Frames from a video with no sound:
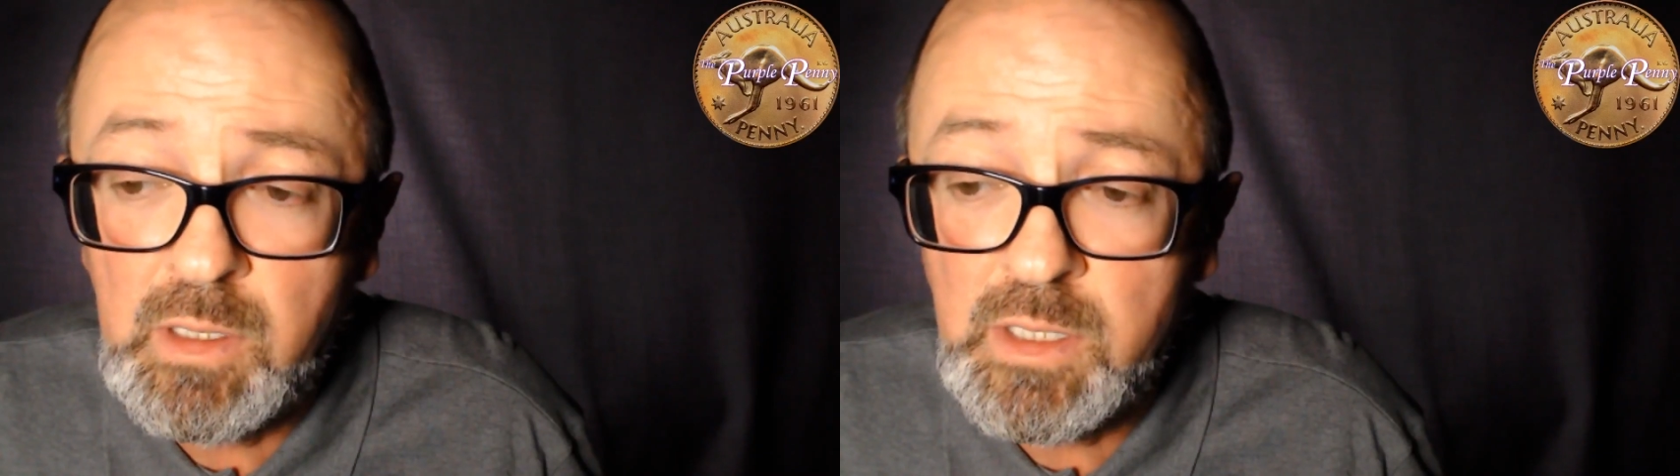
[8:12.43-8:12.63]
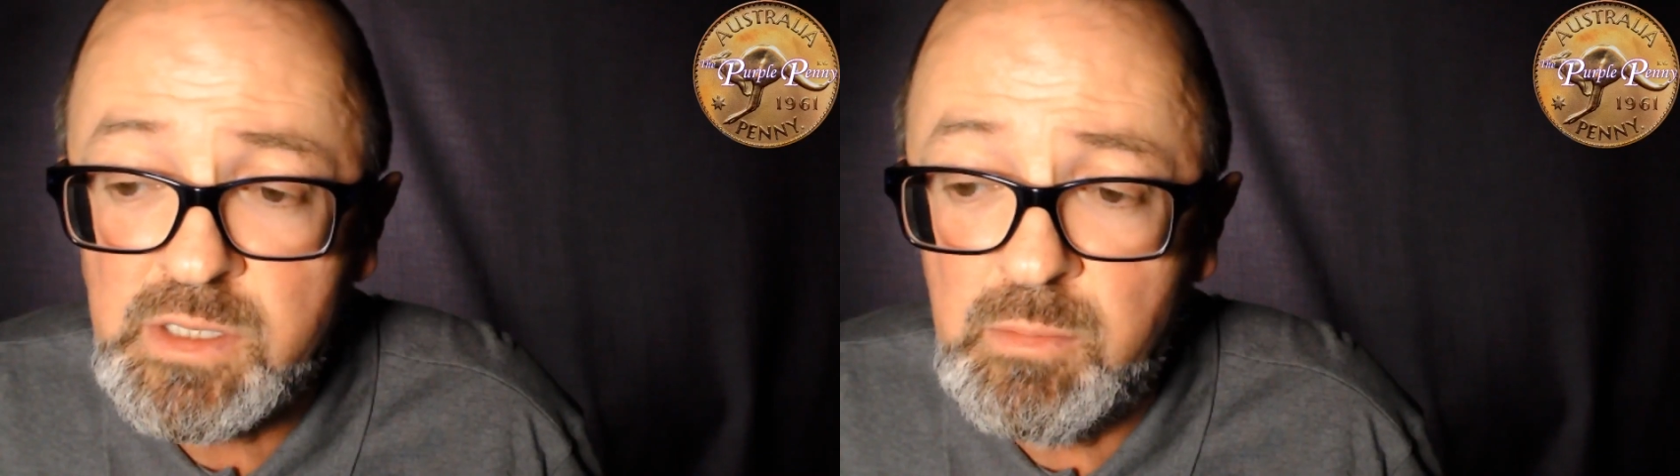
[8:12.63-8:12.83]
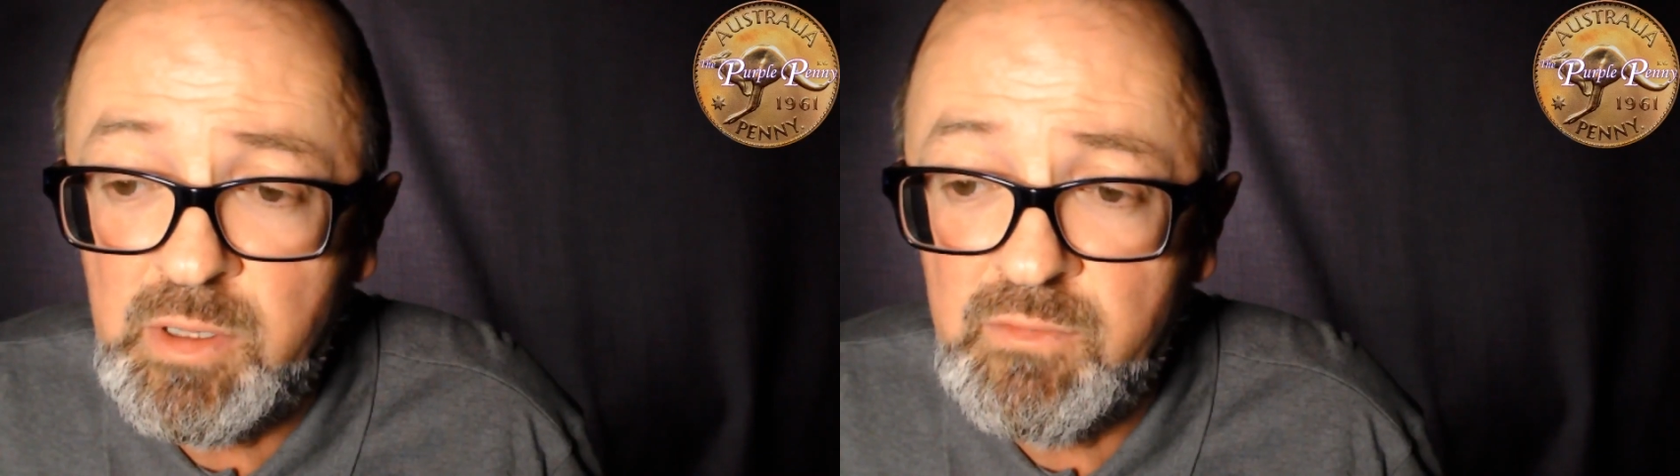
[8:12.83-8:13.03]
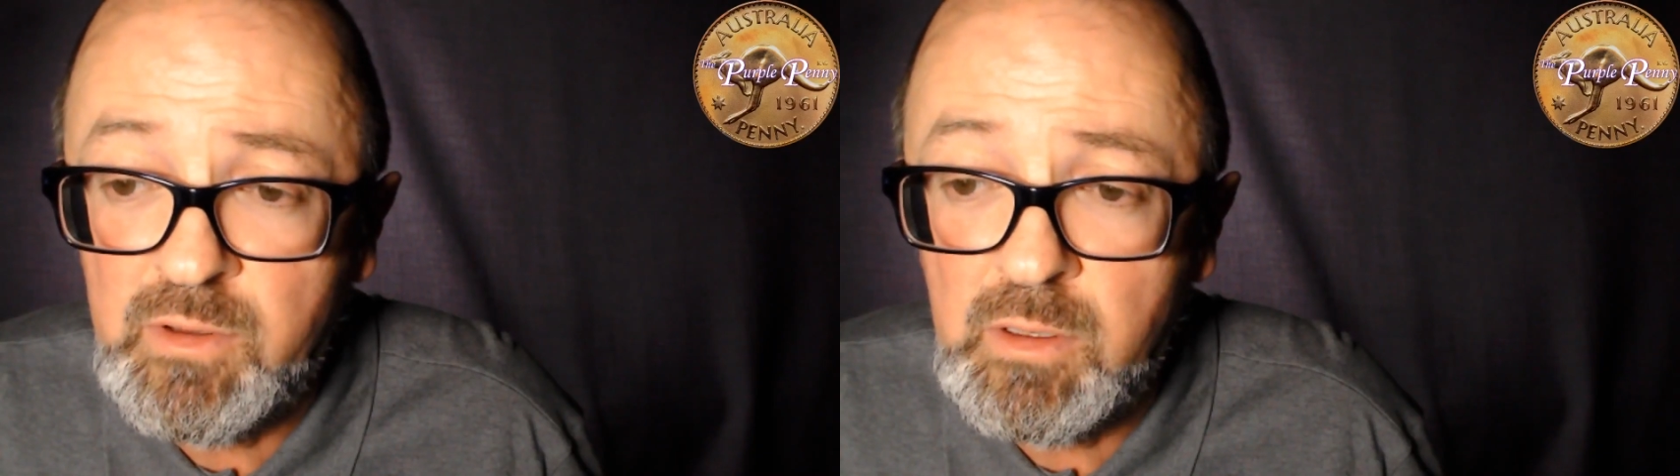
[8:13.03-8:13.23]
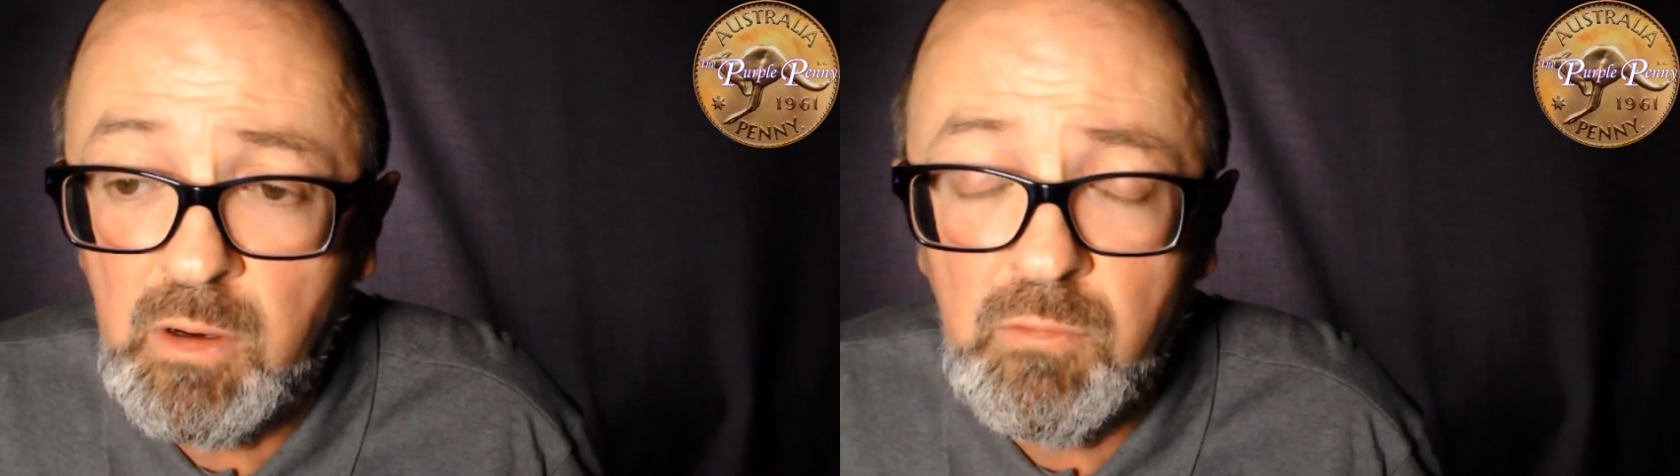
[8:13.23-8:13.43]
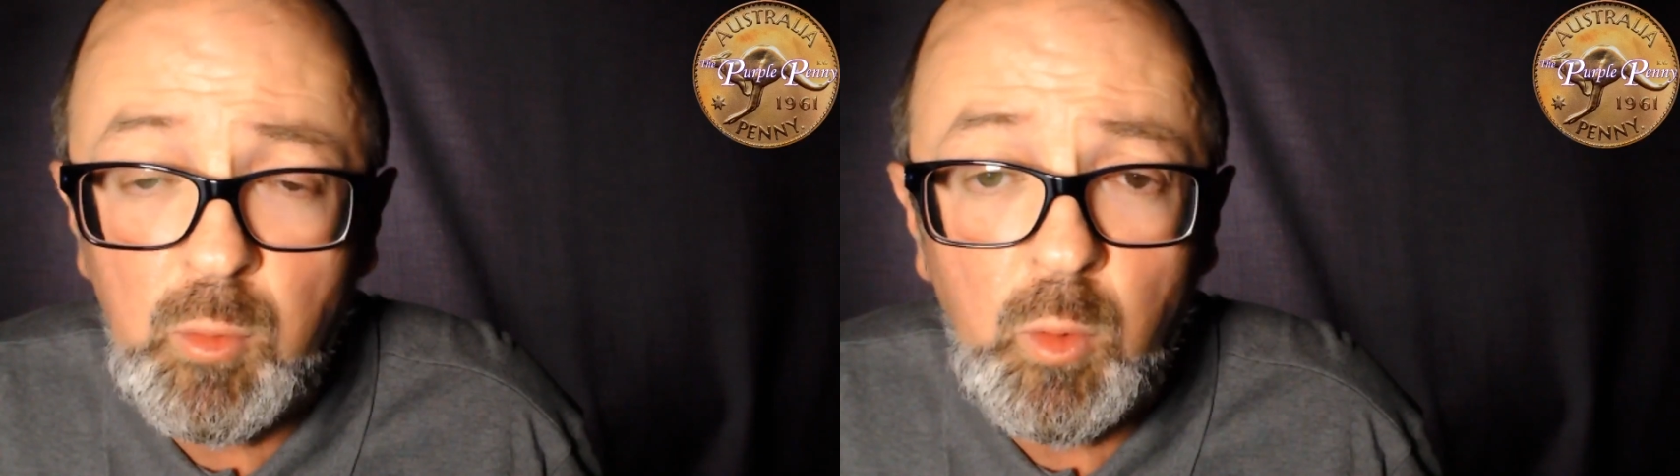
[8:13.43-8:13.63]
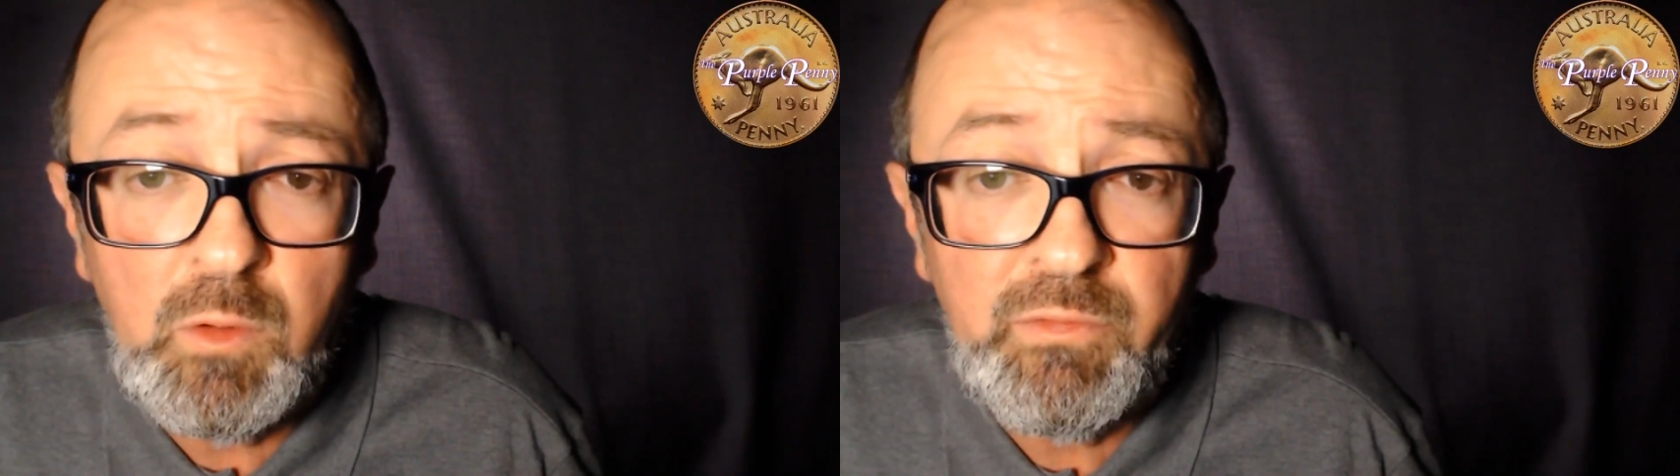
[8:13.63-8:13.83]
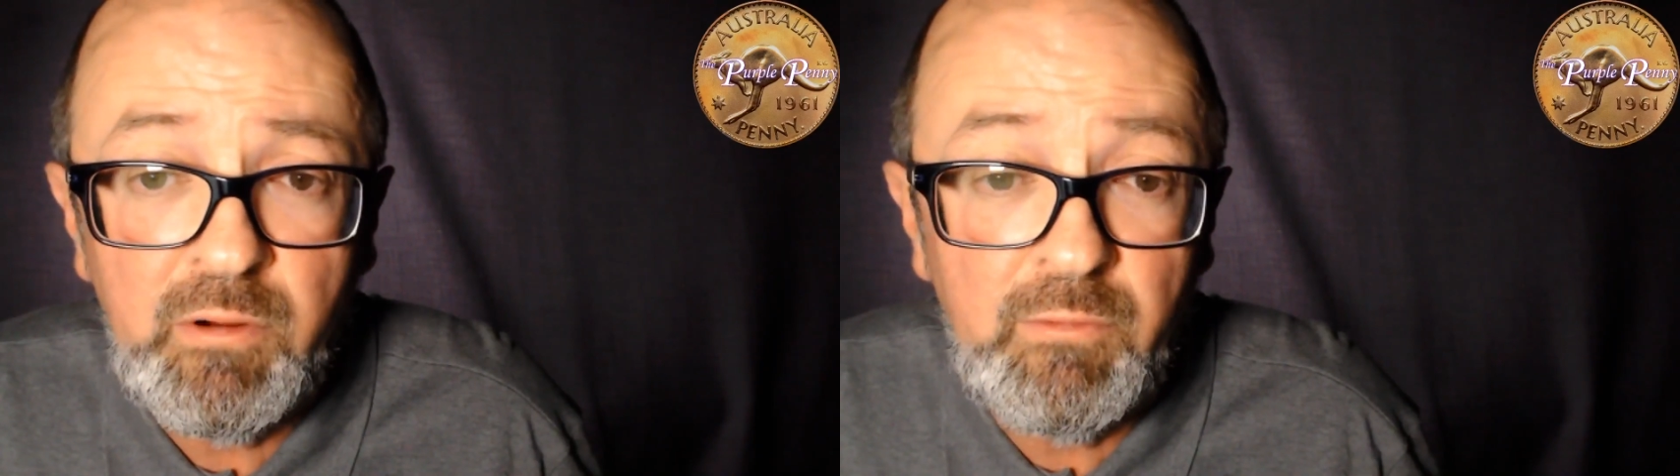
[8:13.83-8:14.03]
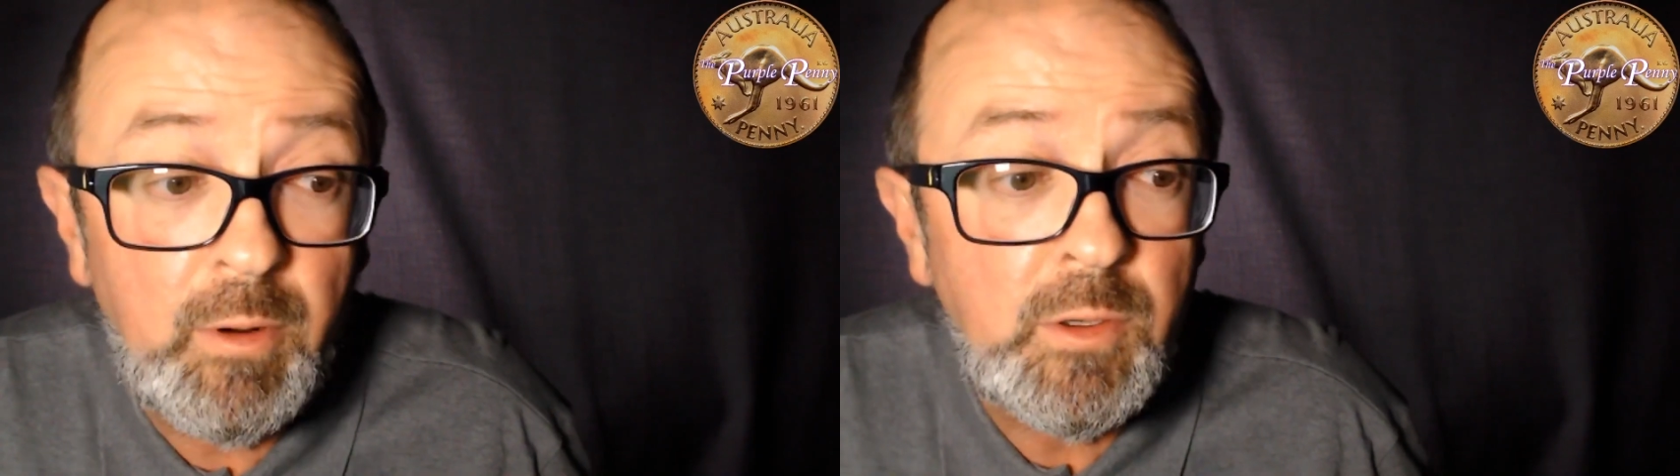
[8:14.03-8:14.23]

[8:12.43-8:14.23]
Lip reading: guess a bit of a reward for everyone